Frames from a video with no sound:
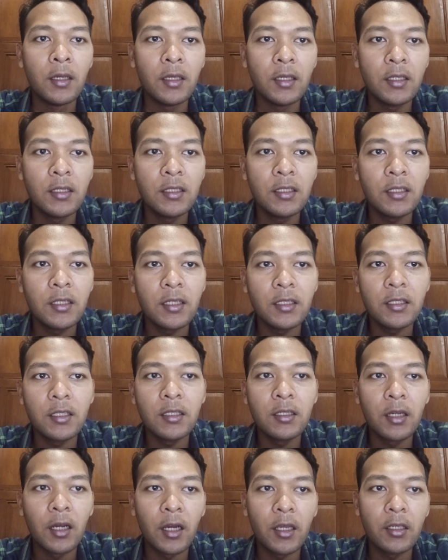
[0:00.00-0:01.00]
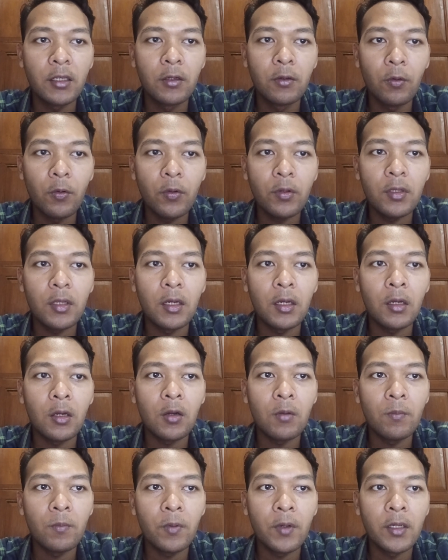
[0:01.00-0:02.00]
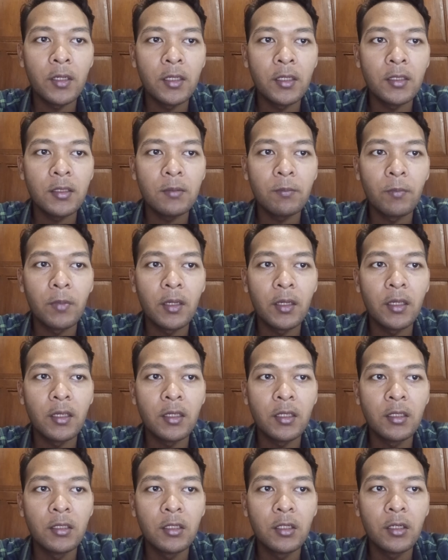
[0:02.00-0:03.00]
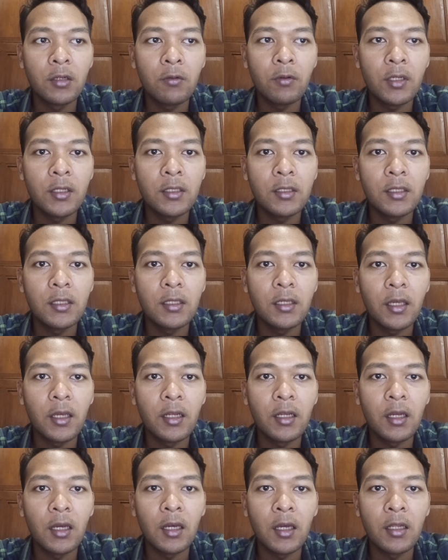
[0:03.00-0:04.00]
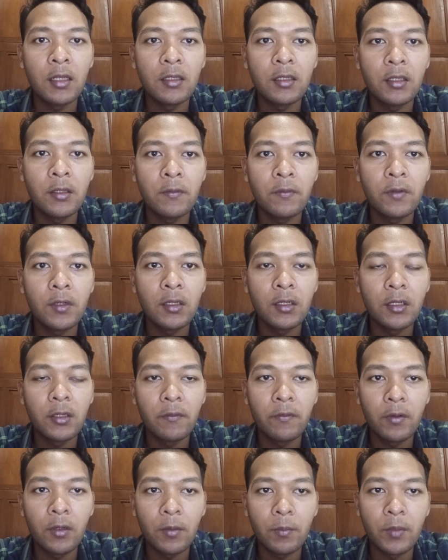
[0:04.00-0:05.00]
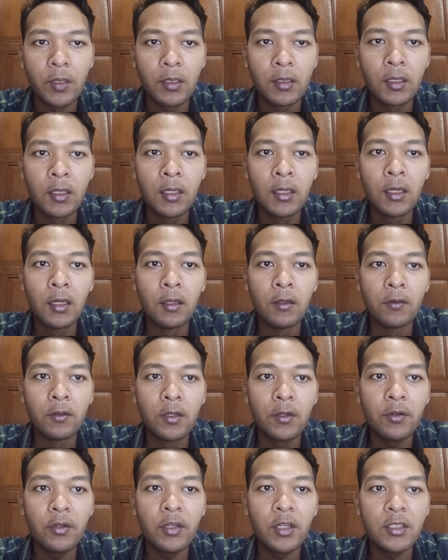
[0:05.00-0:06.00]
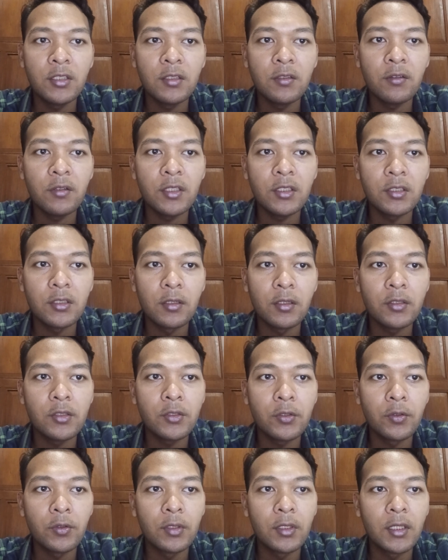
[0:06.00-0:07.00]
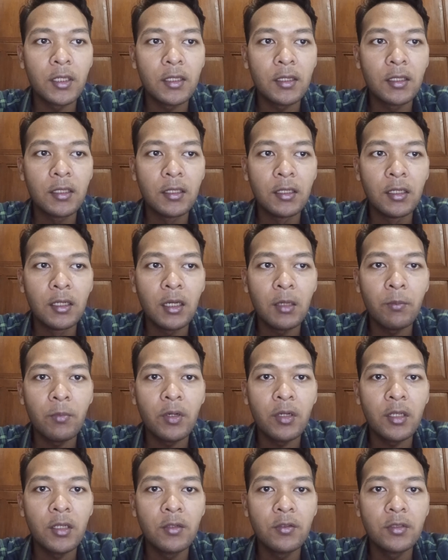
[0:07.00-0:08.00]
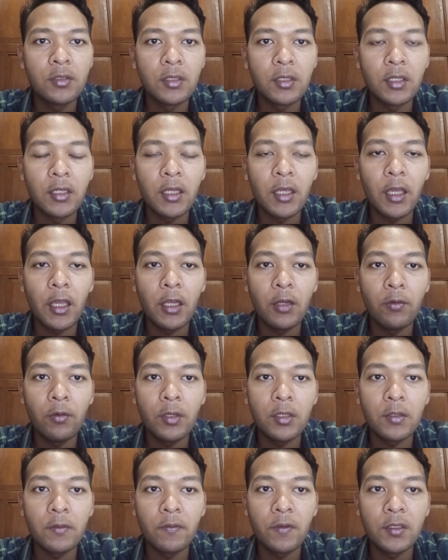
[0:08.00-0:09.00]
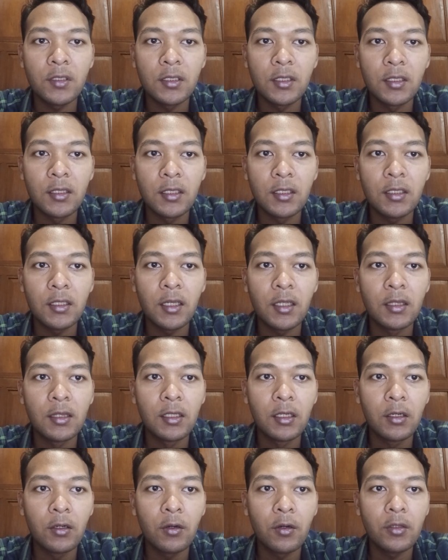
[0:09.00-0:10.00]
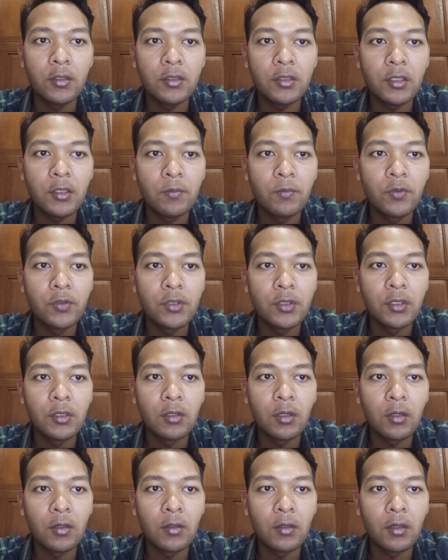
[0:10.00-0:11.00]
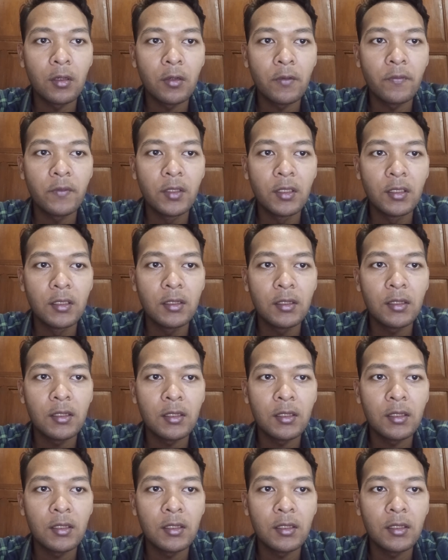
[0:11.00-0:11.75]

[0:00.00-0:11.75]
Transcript: indicating high growth accompanied by inequality and uneven development. The regression results show that the number industry, education facility, and the contribution of the